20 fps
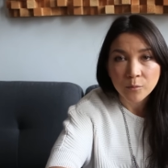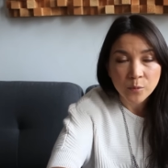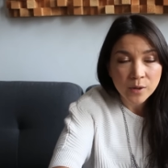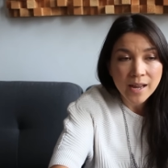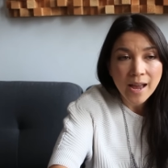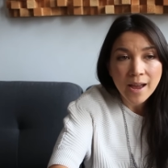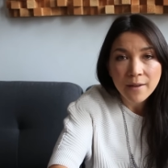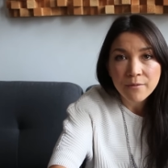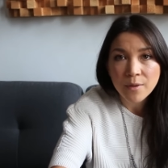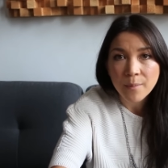
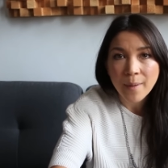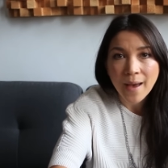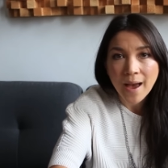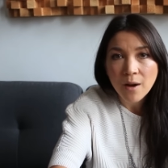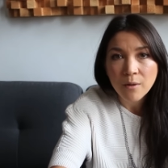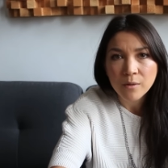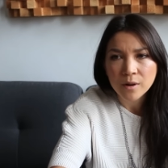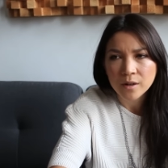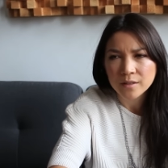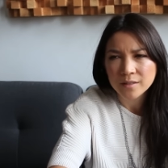
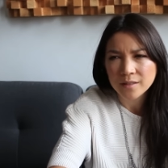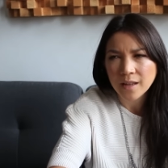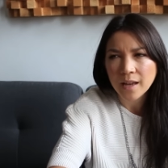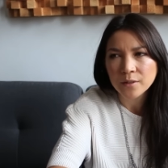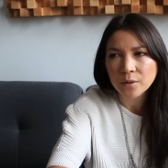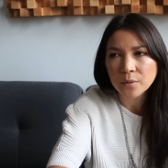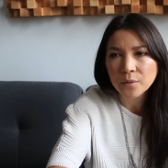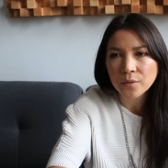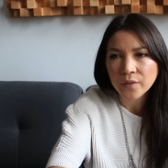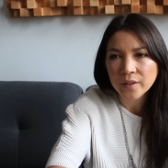
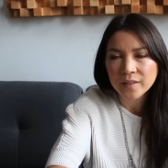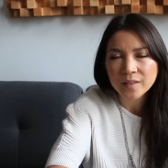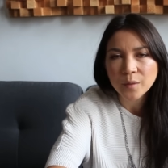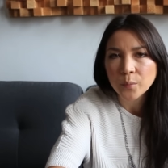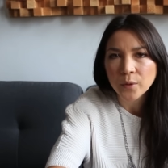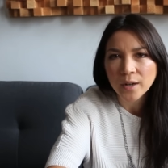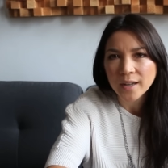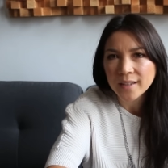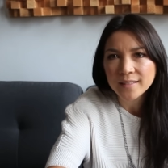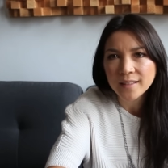I don't think the
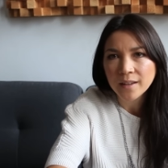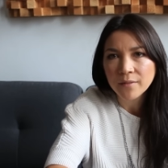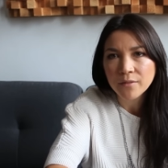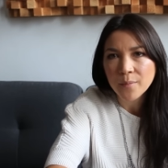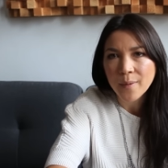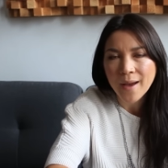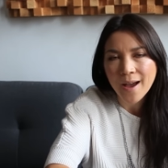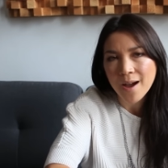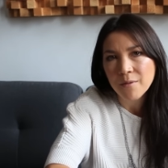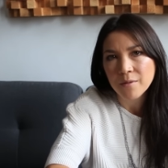brands have
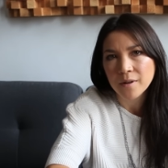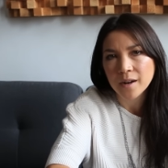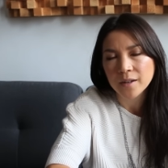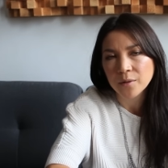the power.